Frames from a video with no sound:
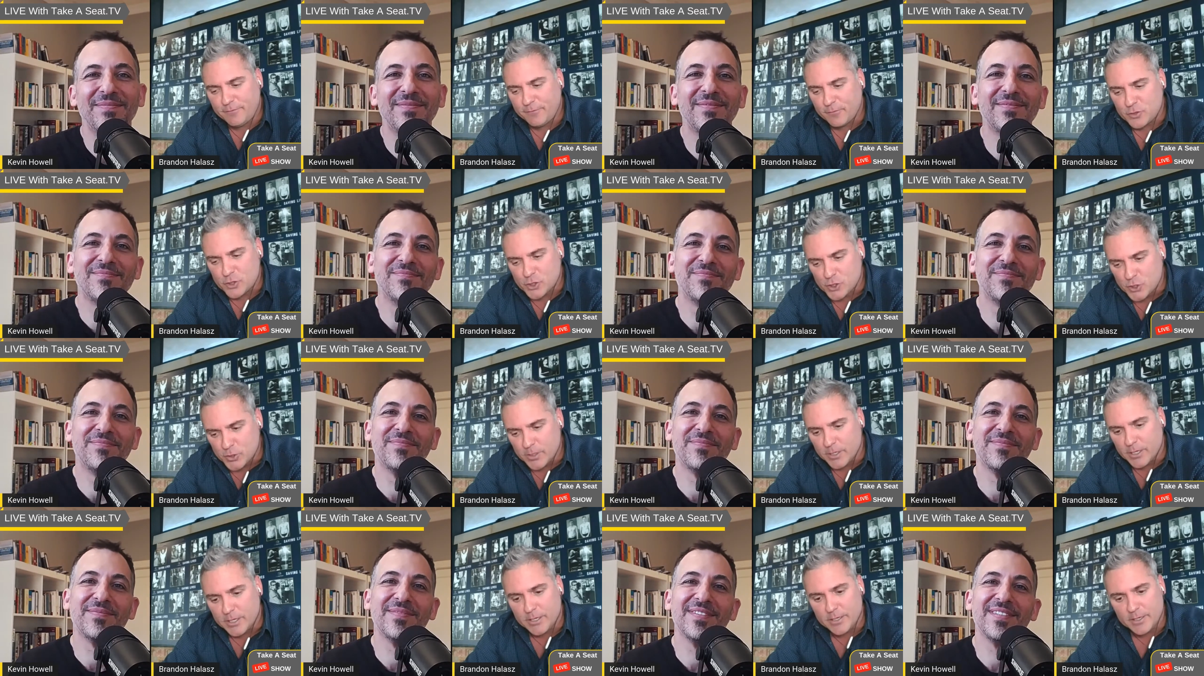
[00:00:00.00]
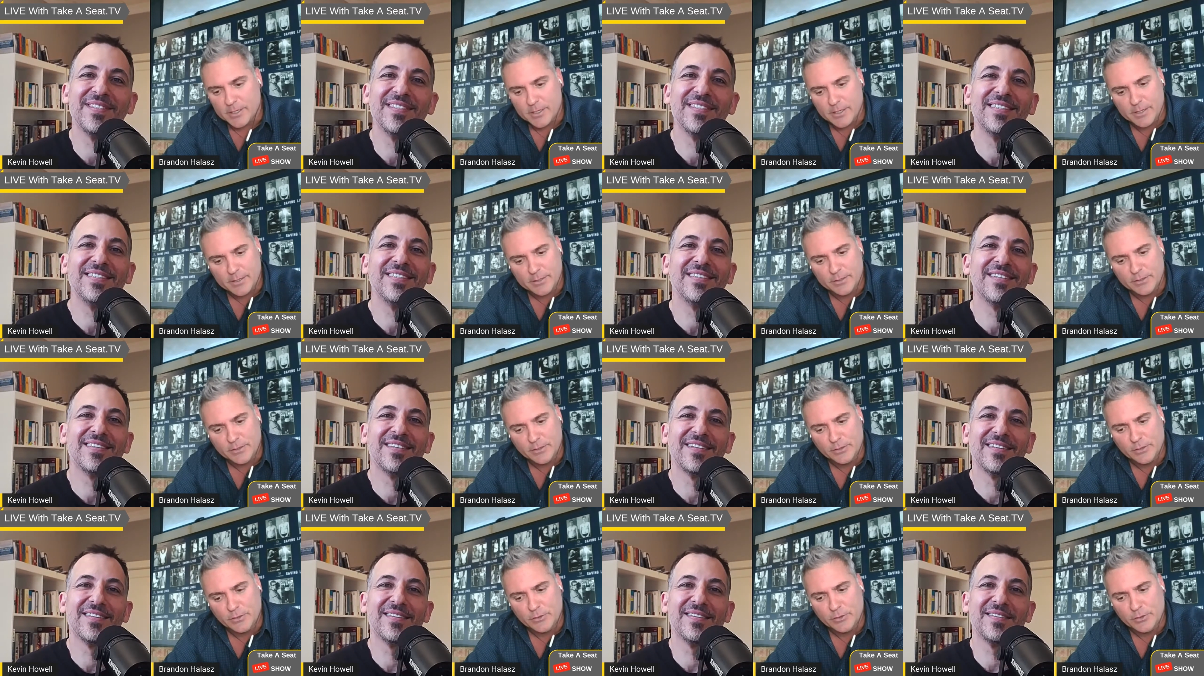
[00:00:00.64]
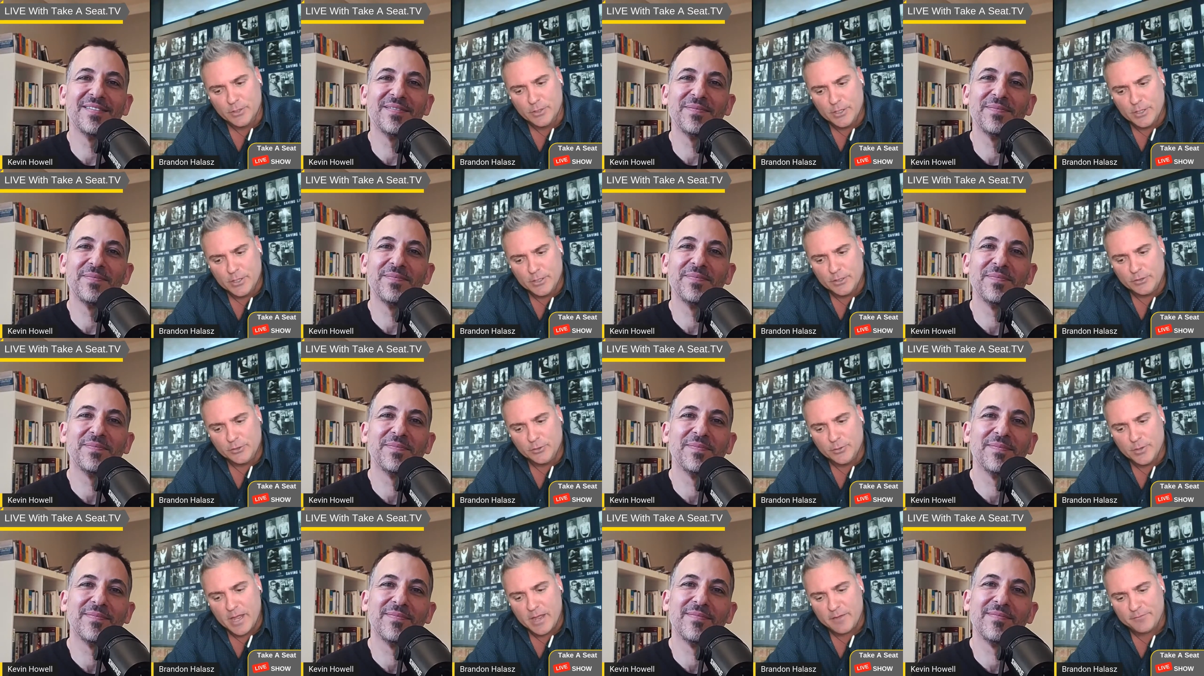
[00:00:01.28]
Speaker 1: for sure,
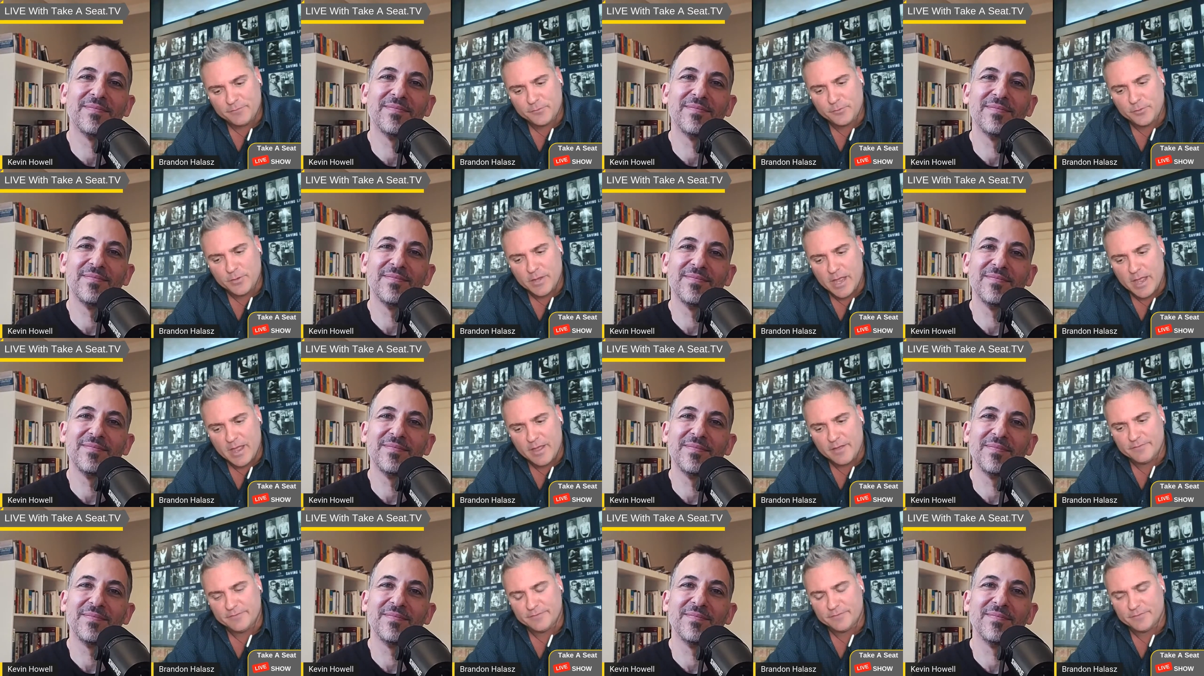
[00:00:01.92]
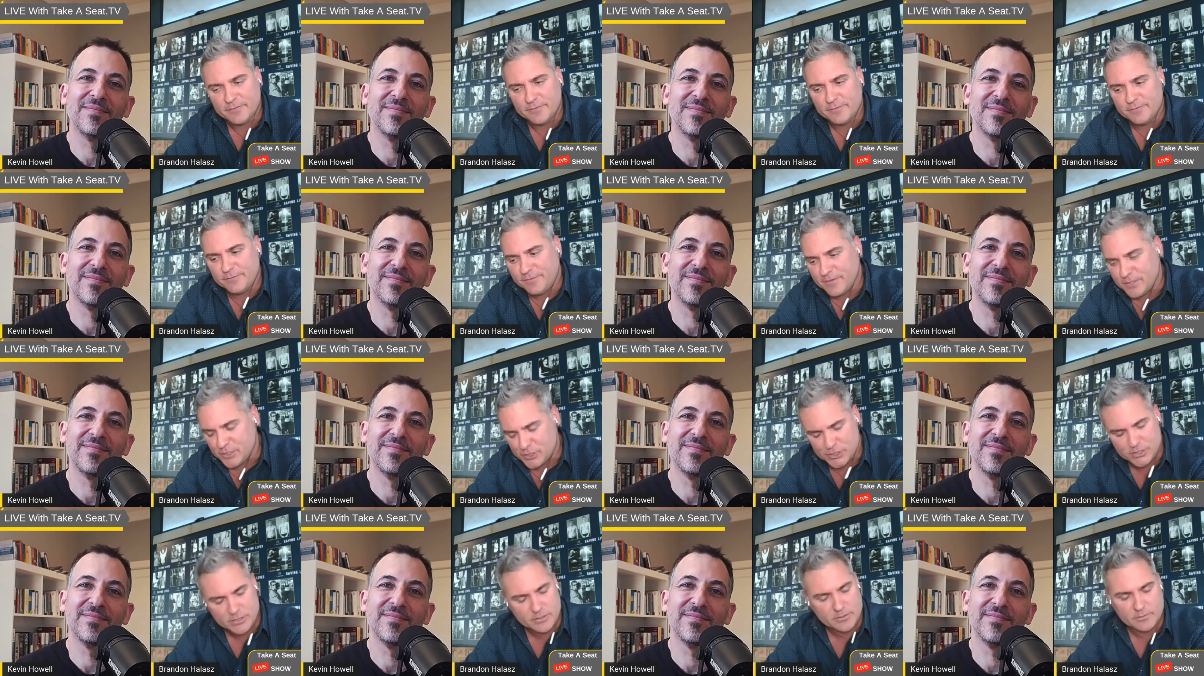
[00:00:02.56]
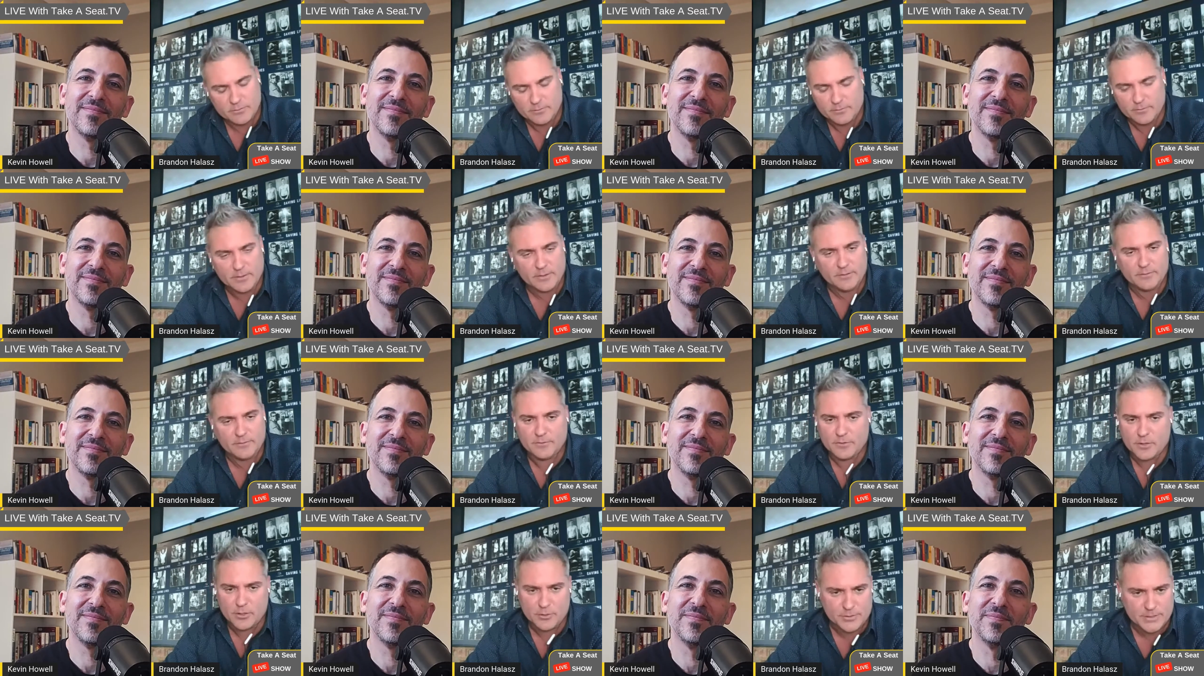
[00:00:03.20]
you have to have vision.
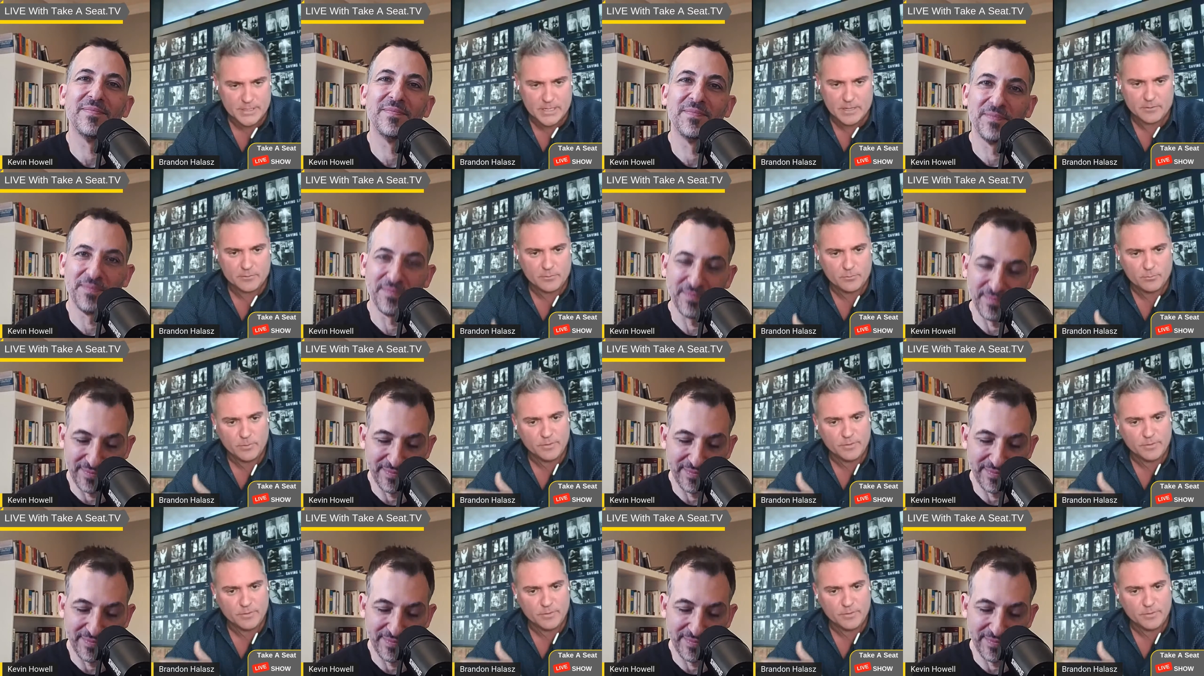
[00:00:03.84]
There's no doubt.